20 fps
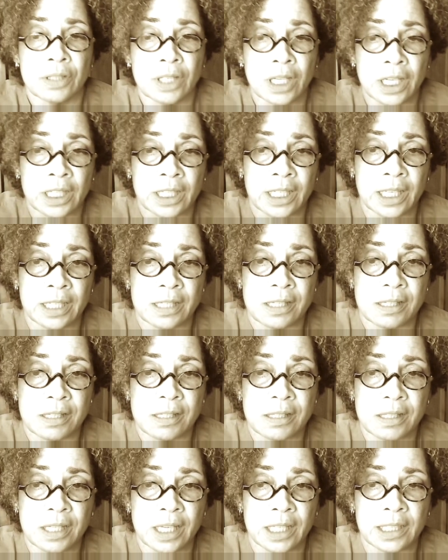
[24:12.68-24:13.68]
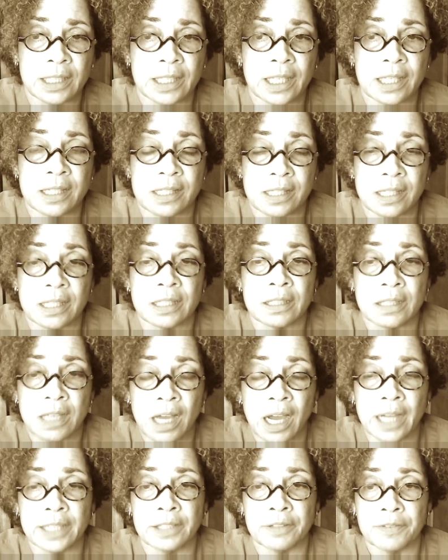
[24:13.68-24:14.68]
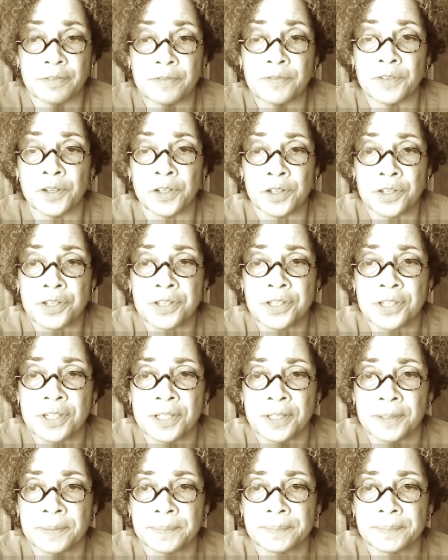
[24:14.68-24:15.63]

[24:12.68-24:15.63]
it gets it kind of first.